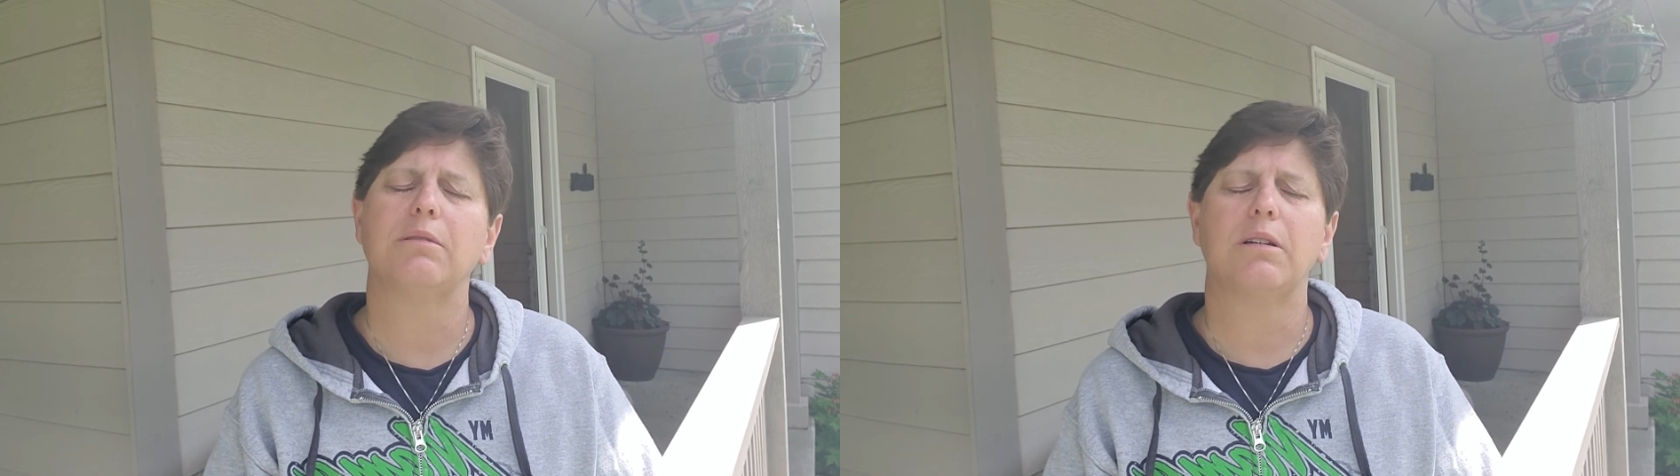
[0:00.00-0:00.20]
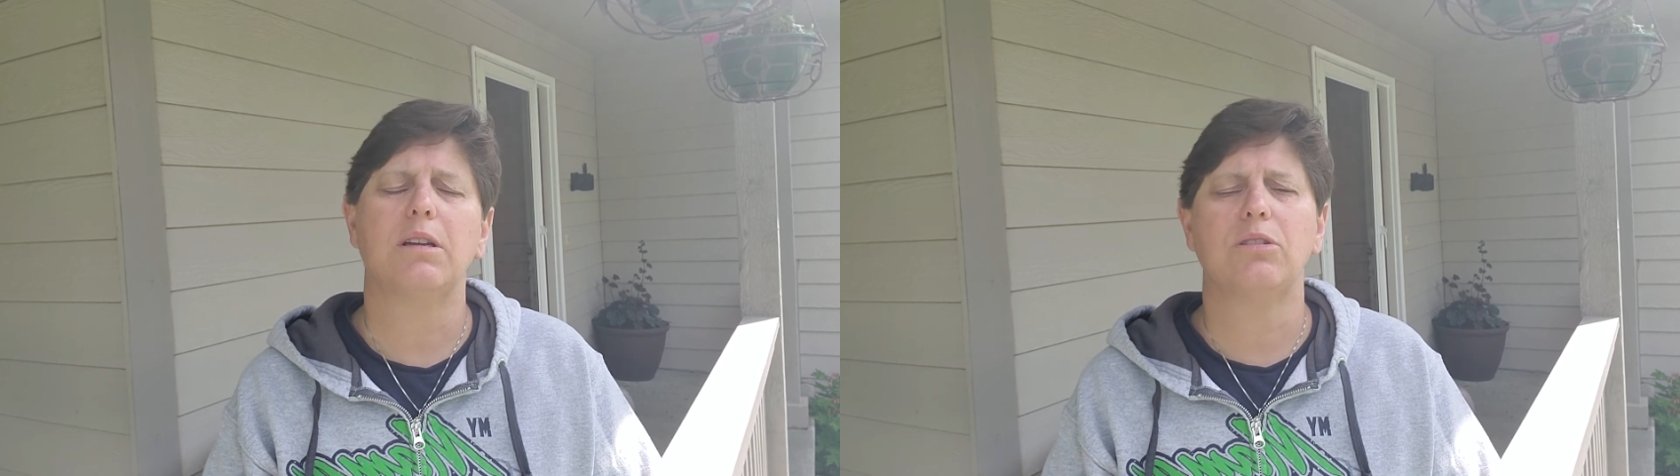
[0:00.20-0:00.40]

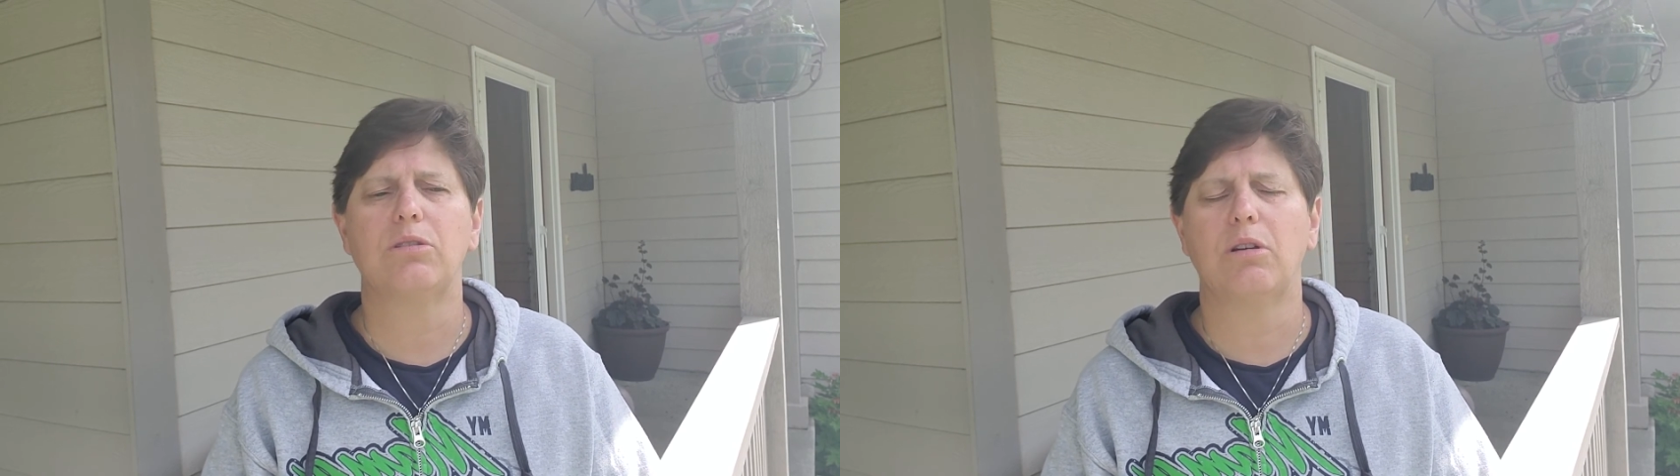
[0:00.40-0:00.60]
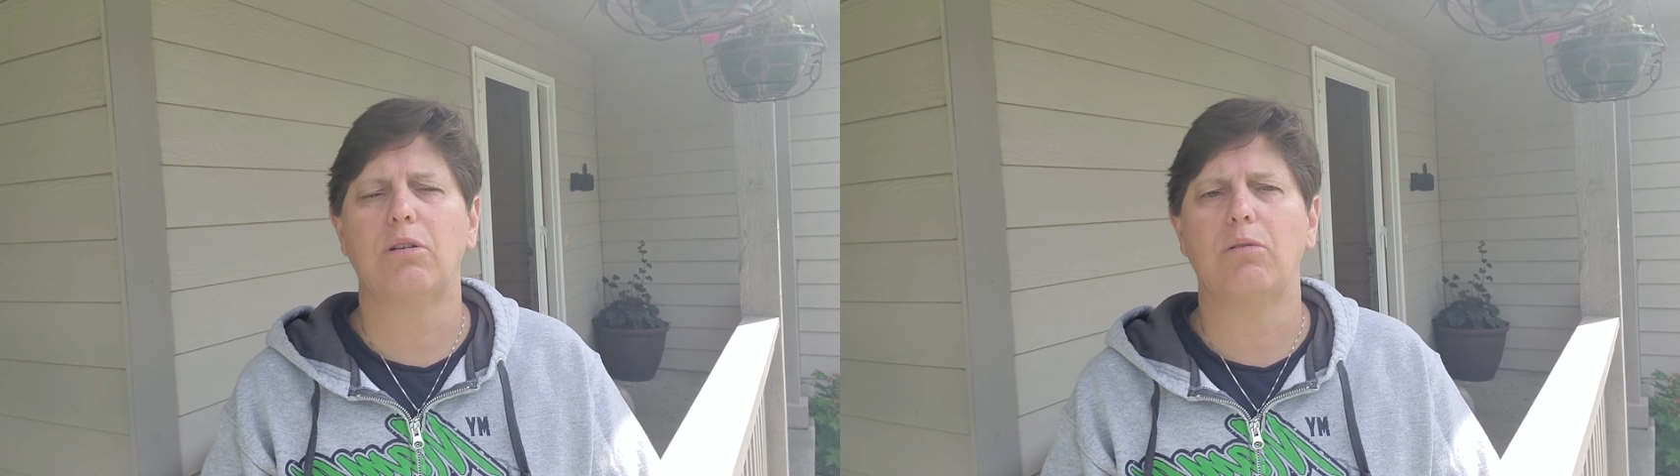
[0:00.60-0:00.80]
And
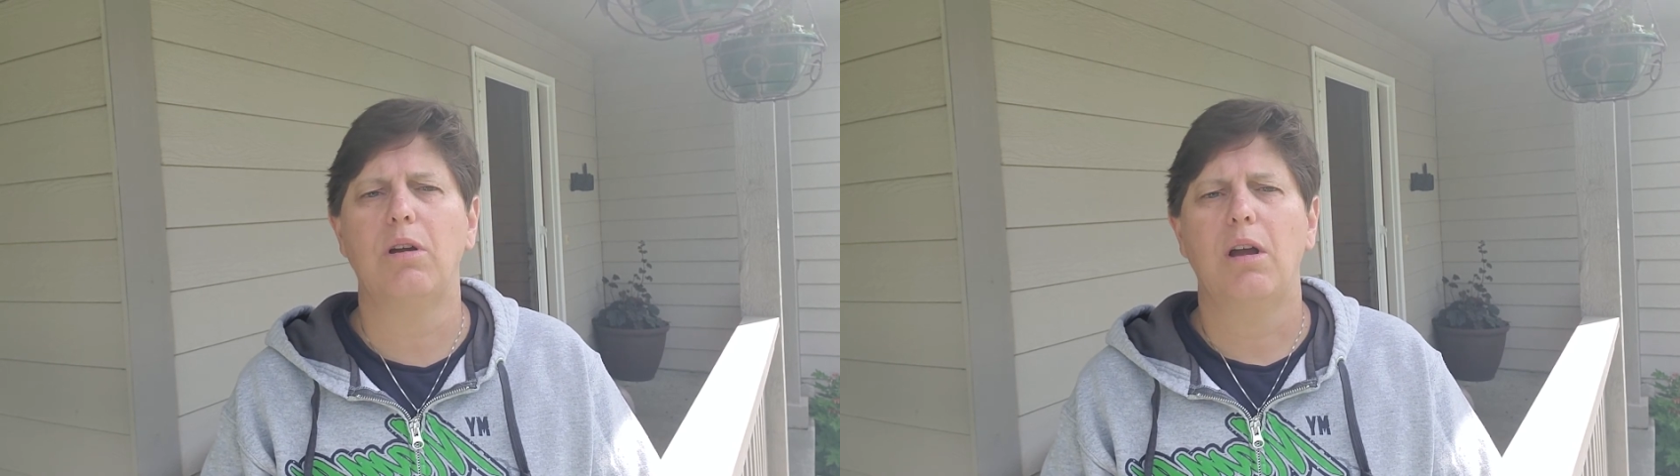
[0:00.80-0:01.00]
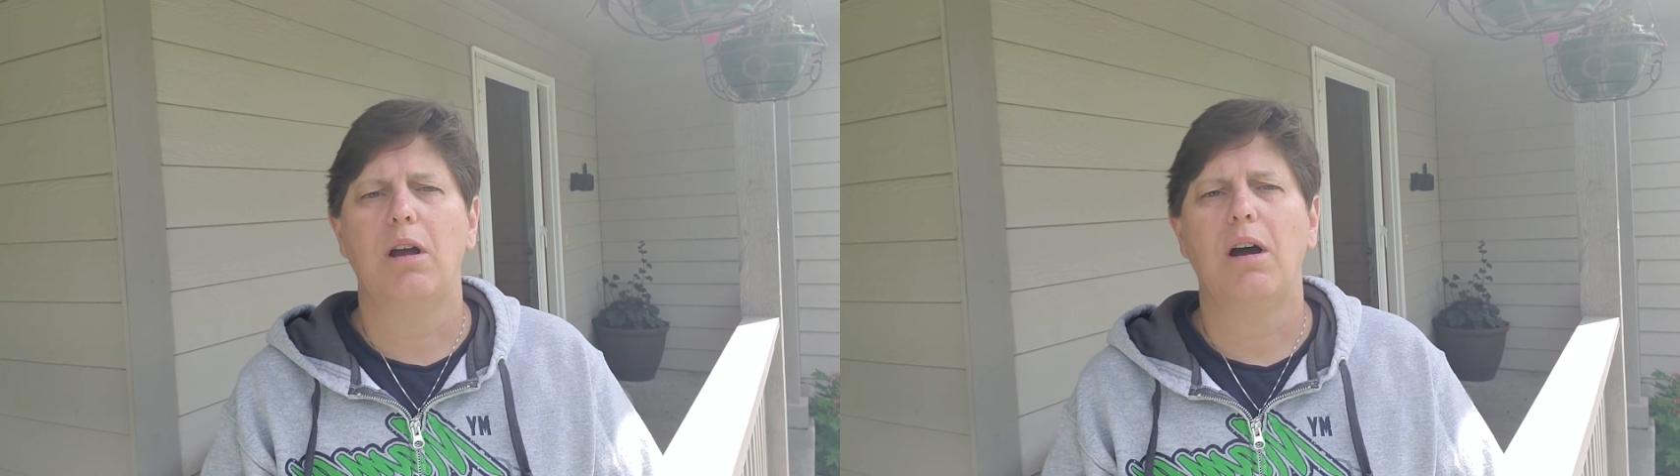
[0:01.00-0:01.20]
so
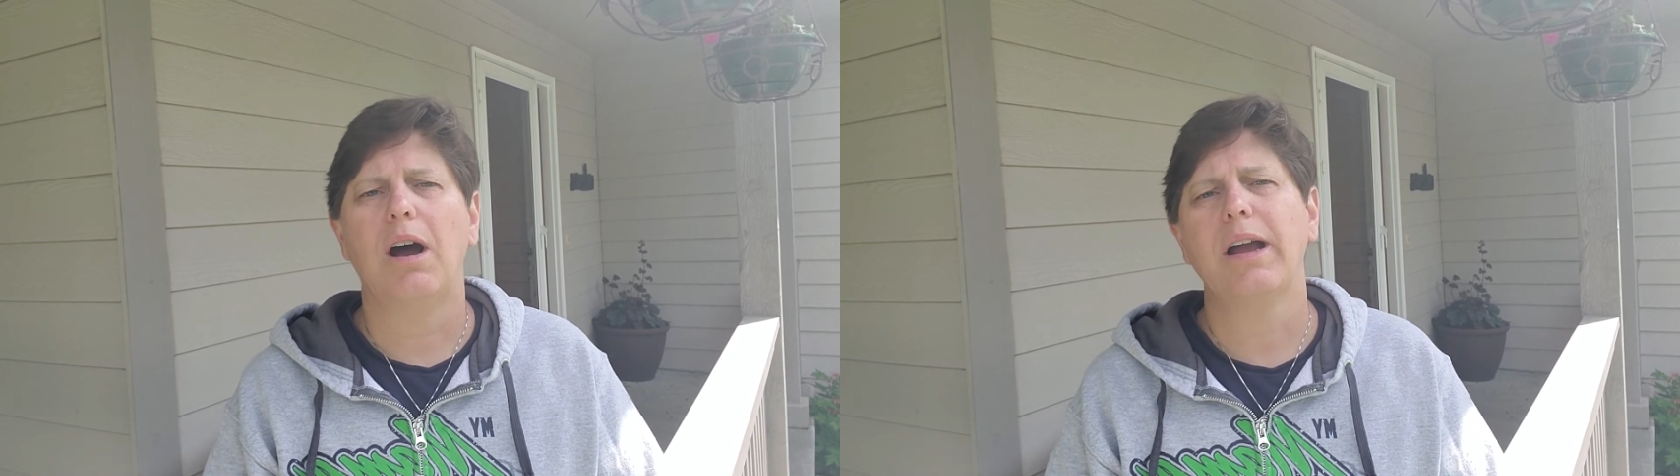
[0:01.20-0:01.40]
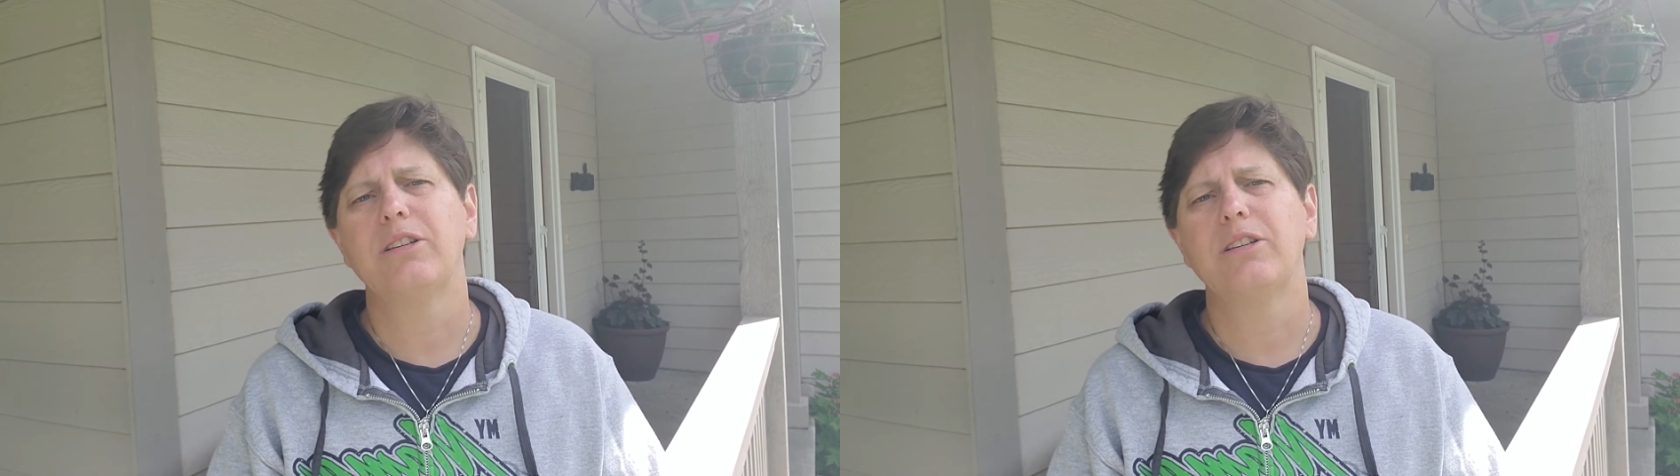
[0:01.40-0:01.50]
I